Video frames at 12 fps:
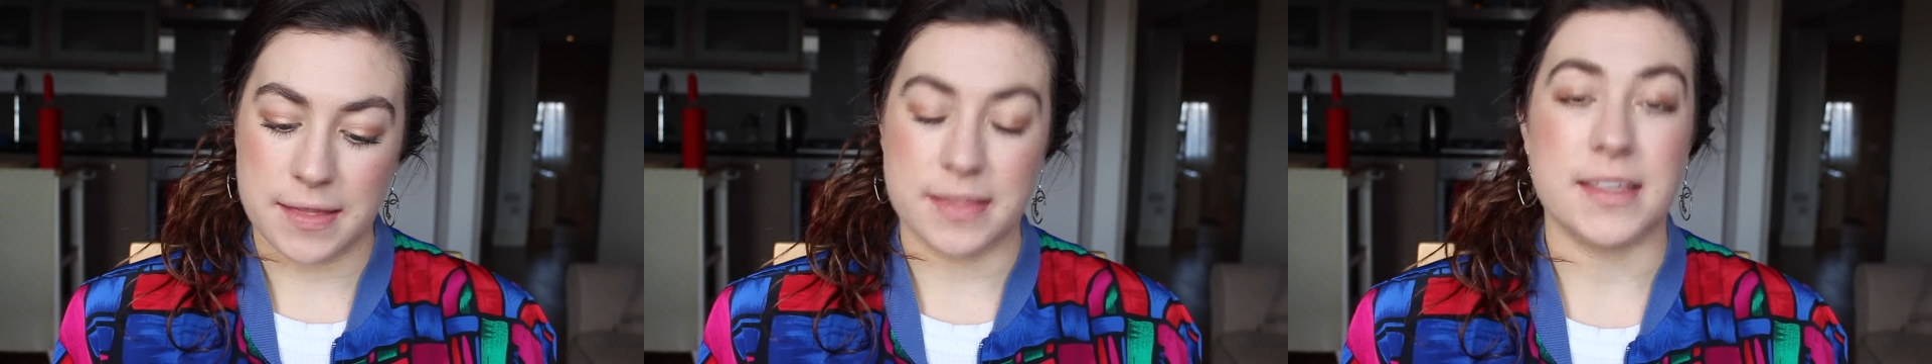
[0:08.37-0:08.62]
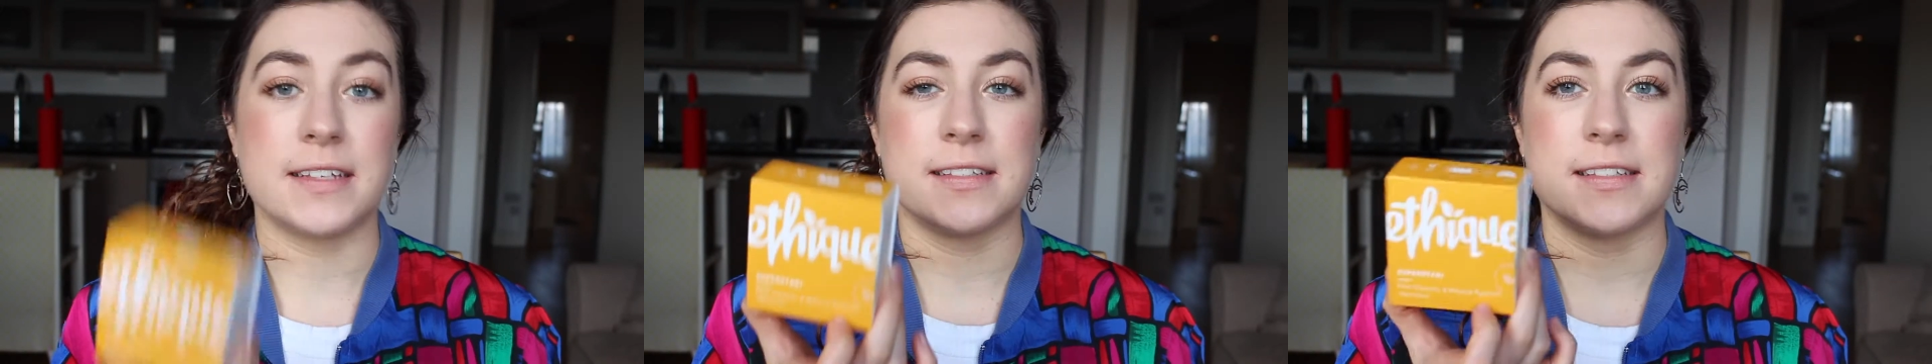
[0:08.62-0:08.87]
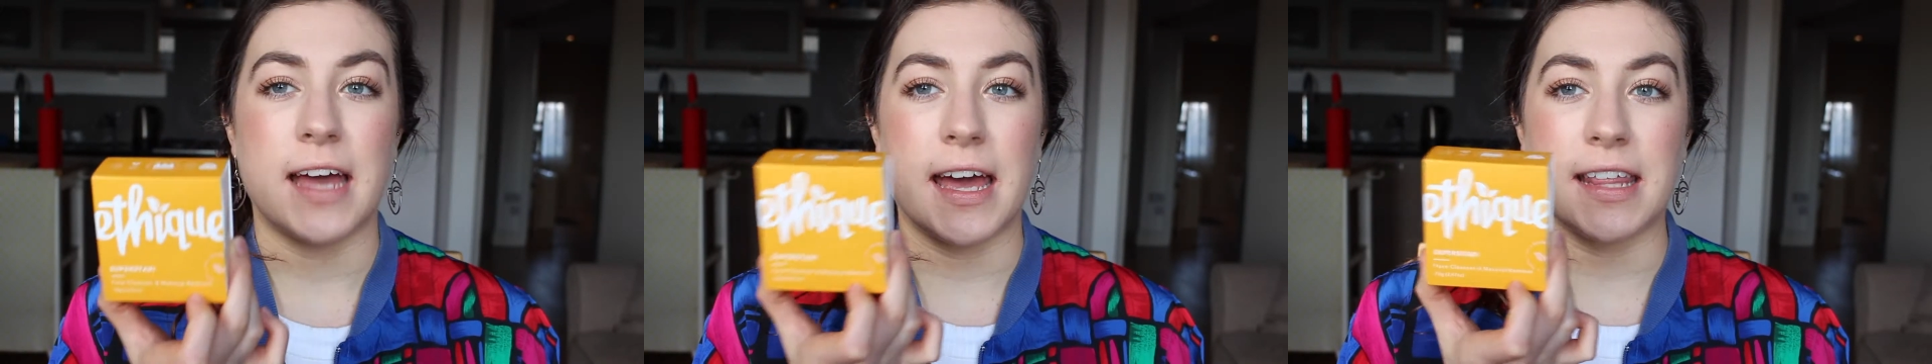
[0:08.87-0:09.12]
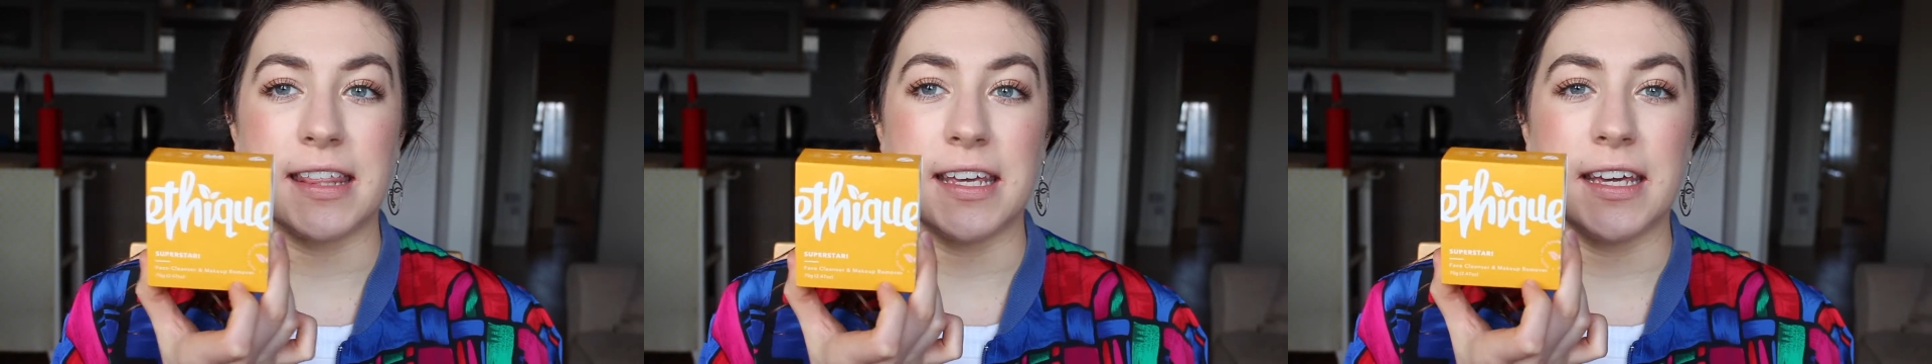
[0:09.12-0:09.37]
this
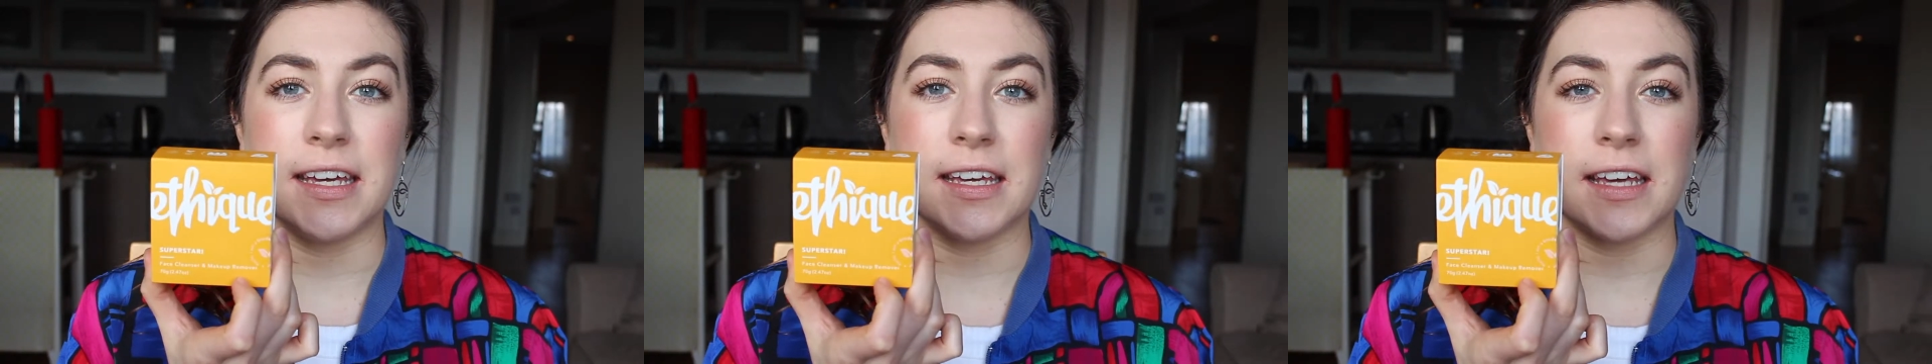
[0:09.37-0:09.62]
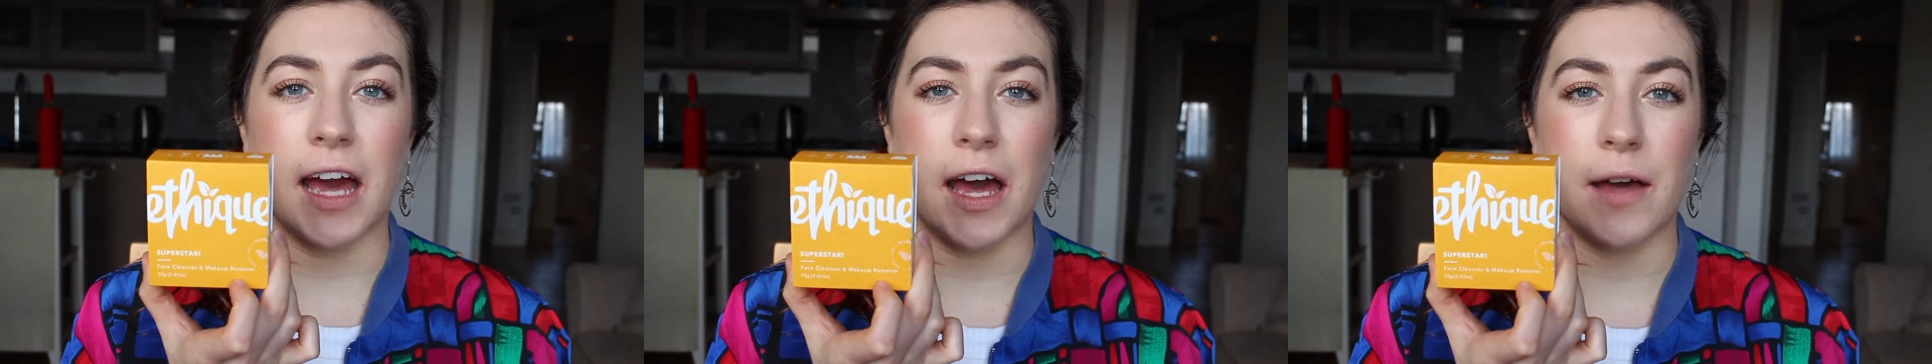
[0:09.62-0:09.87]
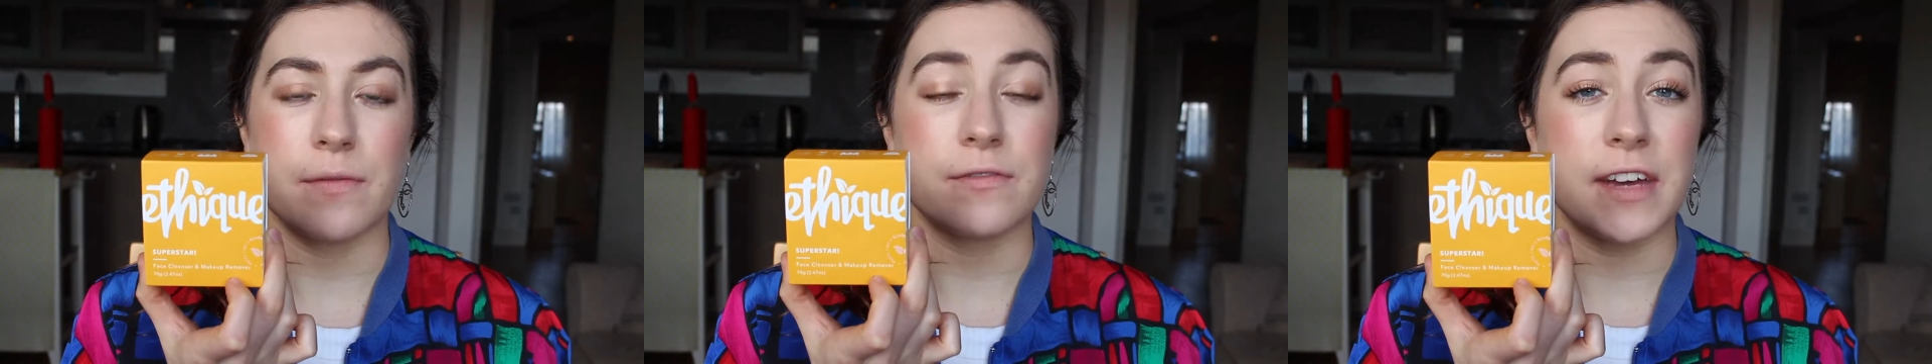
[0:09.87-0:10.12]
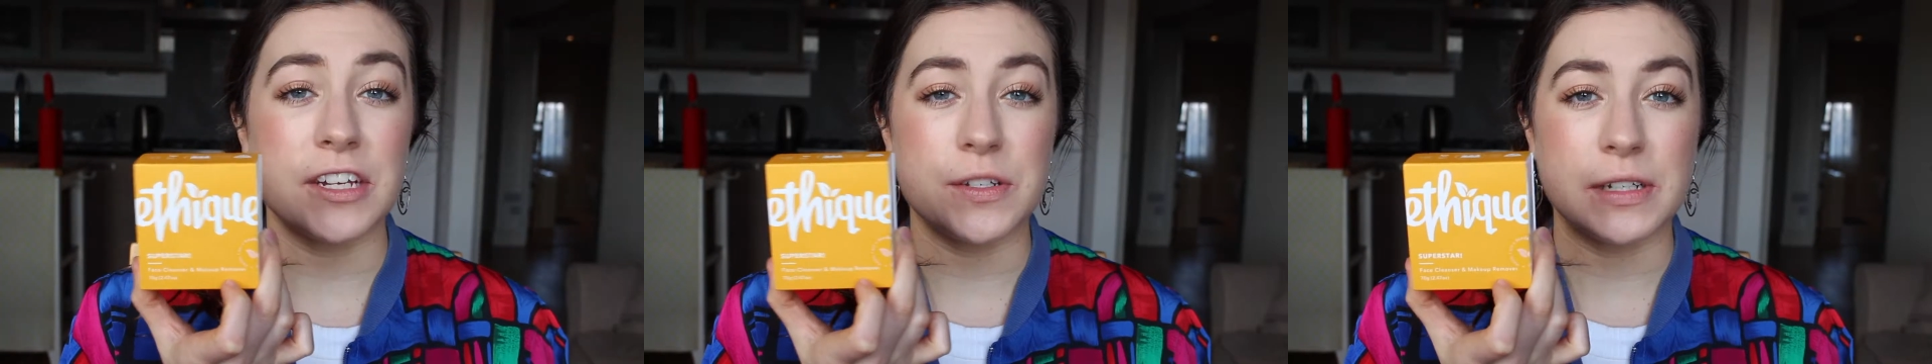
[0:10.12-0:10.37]
Ethique
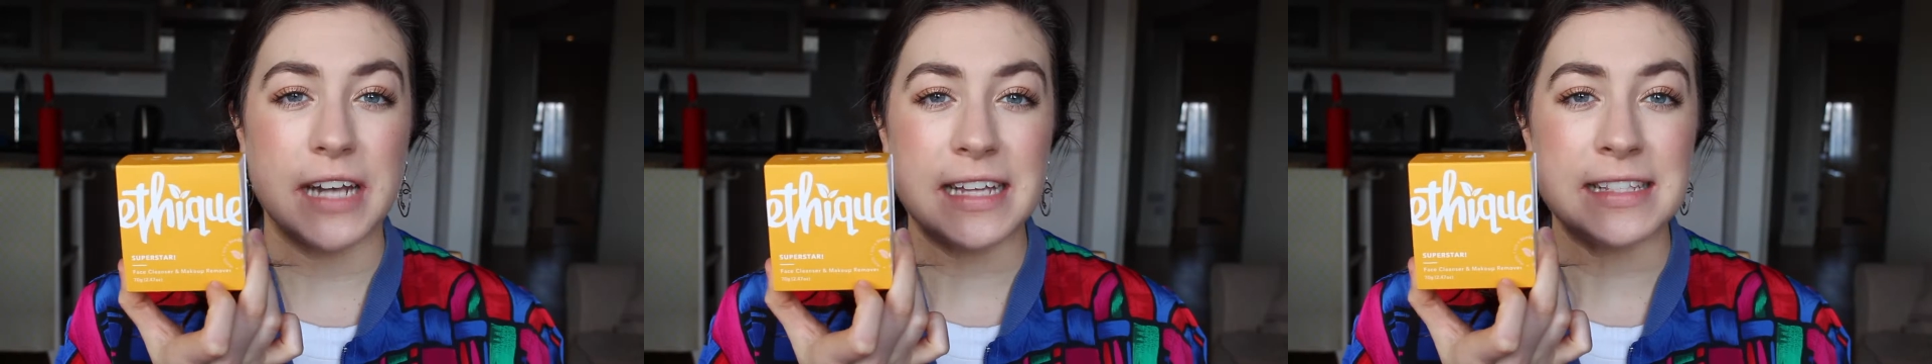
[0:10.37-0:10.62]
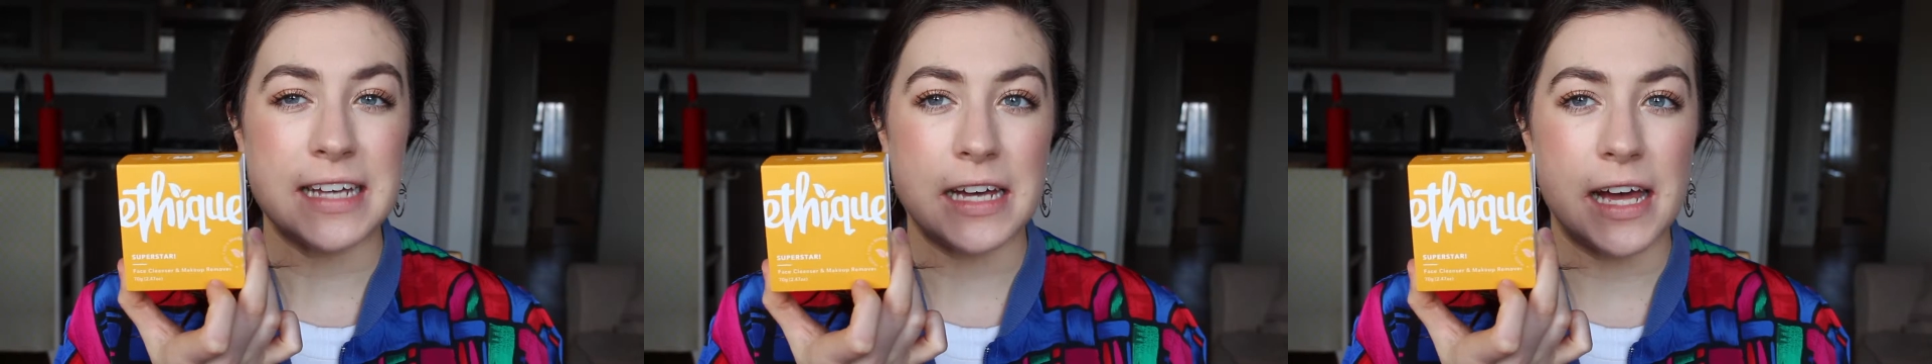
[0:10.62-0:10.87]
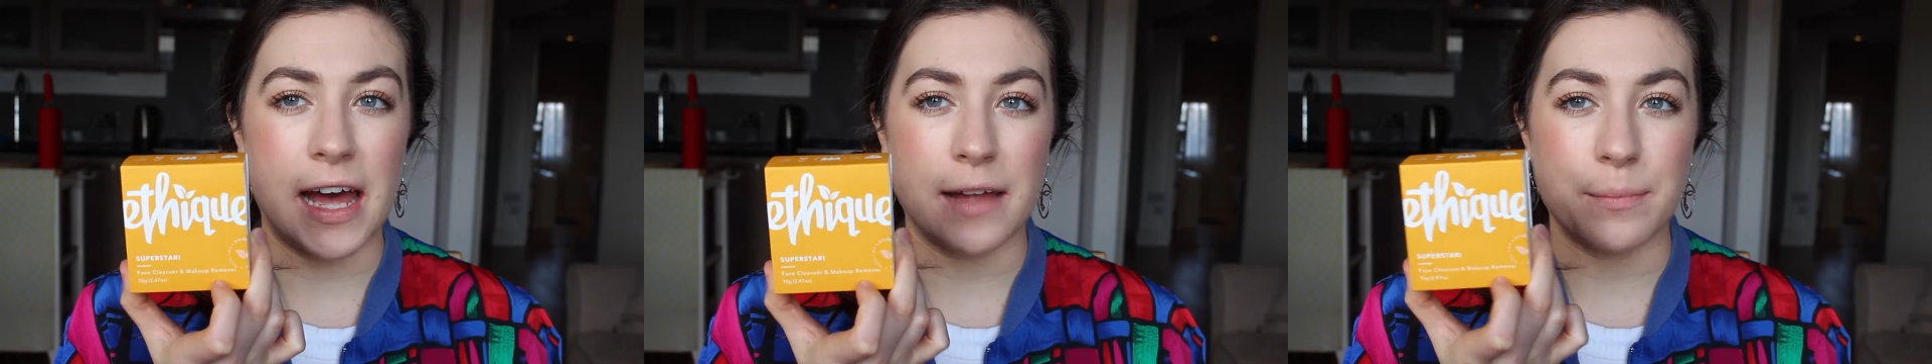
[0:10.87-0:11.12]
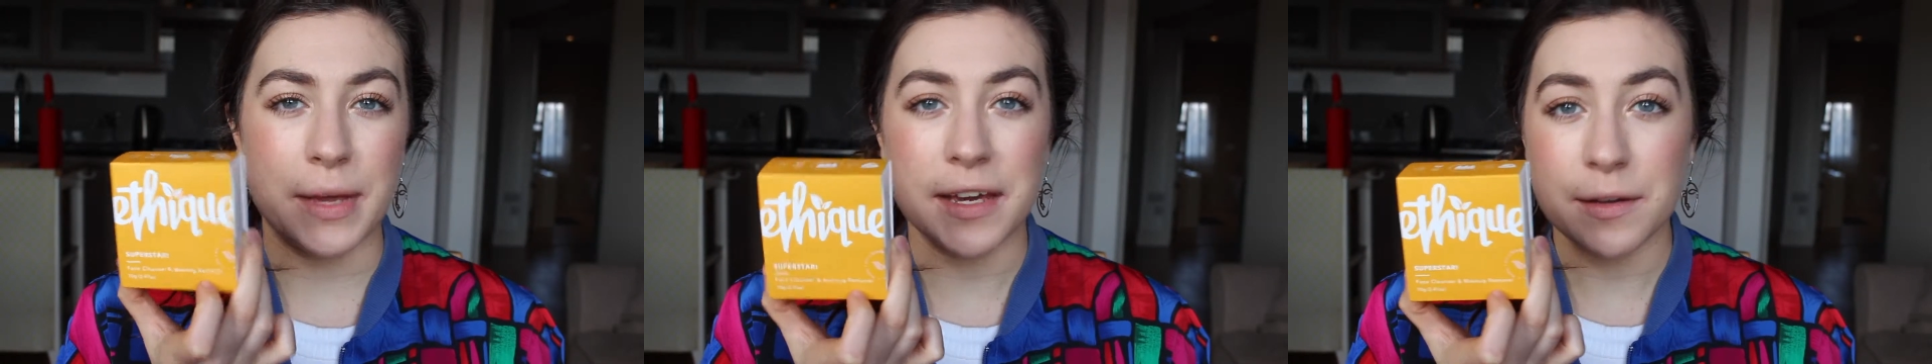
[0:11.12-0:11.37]
facial cleanser
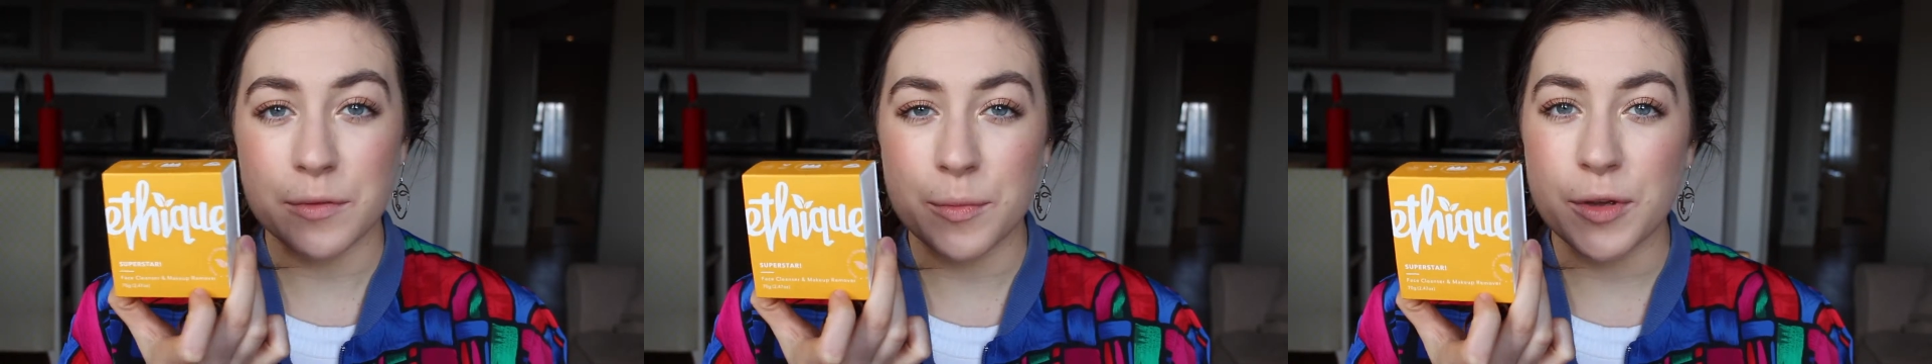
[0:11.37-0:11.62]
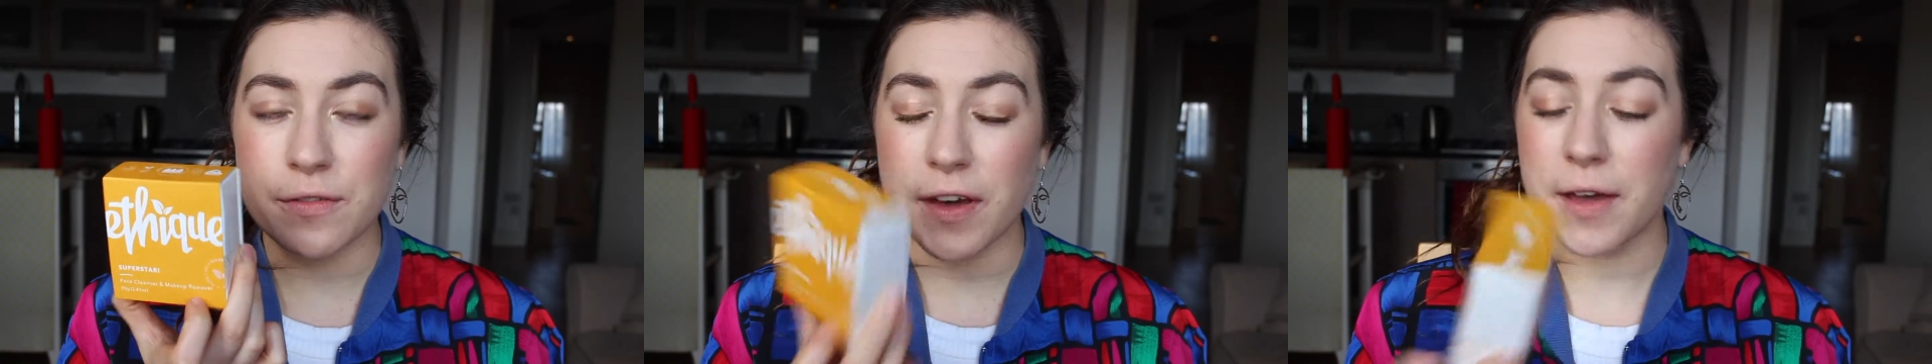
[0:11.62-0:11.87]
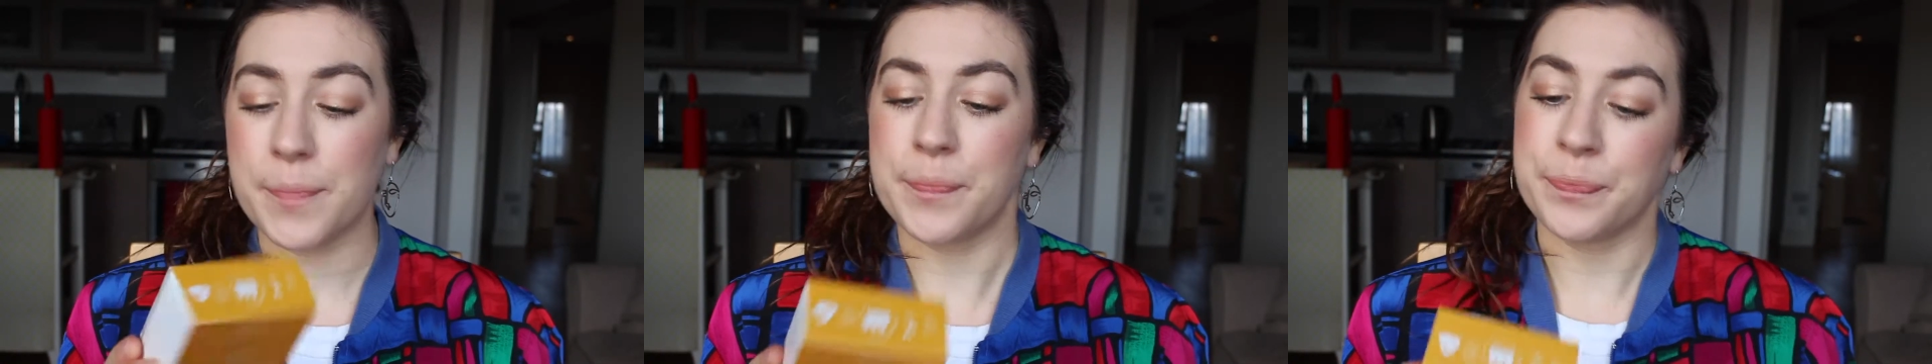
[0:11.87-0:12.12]
and makeup remover.